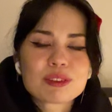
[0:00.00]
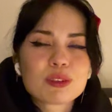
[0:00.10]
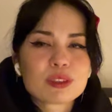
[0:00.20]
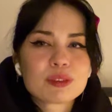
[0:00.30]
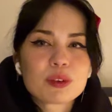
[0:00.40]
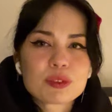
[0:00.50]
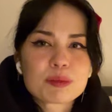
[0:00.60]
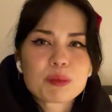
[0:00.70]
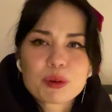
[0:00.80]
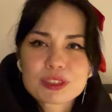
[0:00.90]
all of those
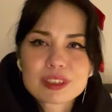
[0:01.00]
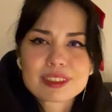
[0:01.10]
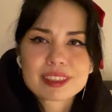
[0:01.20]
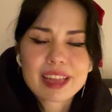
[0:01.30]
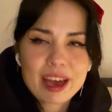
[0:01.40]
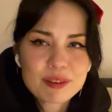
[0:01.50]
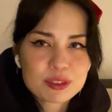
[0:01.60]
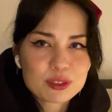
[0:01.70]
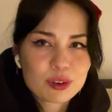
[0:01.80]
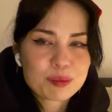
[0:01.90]
emotions and have
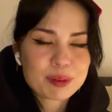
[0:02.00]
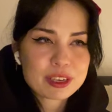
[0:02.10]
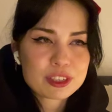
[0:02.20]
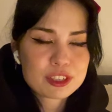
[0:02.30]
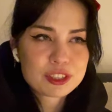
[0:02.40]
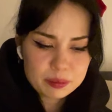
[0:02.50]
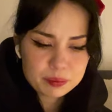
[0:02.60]
so much